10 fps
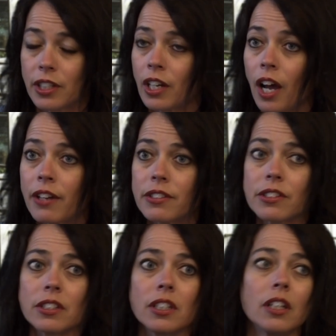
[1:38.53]
And
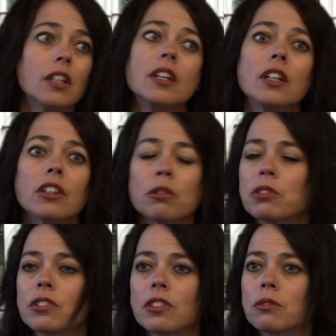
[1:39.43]
honestly, there
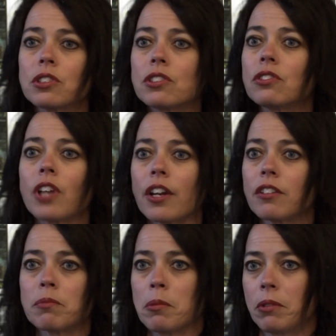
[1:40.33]
was there was still not
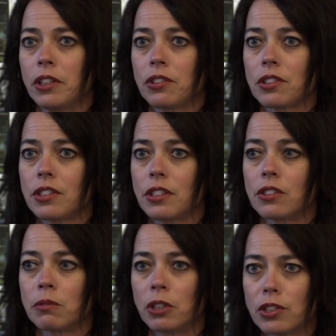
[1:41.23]
enough people interested
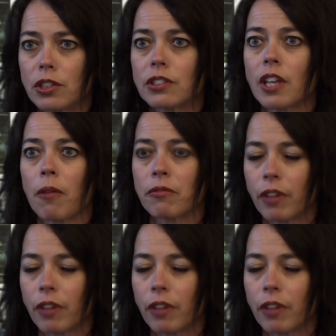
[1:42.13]
so we just kept